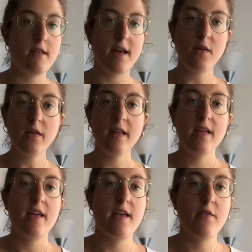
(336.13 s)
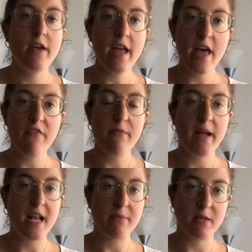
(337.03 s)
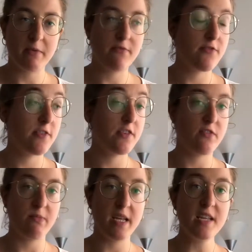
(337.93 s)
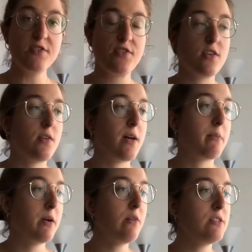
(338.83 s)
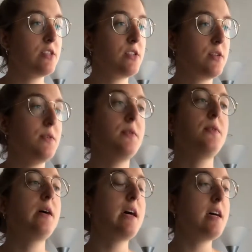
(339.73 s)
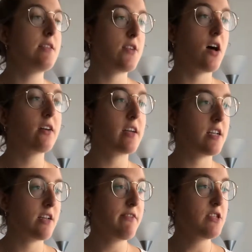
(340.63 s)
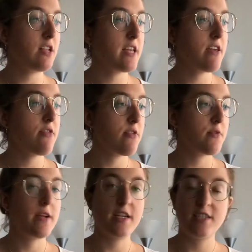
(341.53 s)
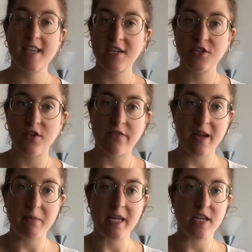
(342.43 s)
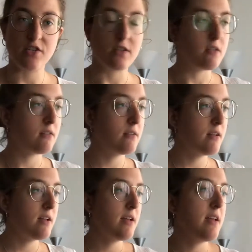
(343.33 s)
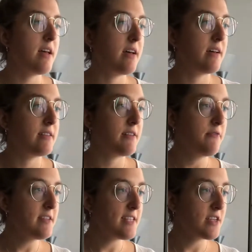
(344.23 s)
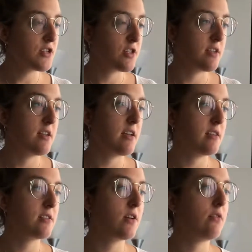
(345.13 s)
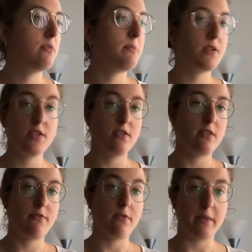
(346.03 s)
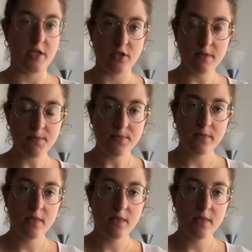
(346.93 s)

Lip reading: Now, here I have my laptop in front of me, so I'm going to talk individually through each section of the application. The first section is called personal information.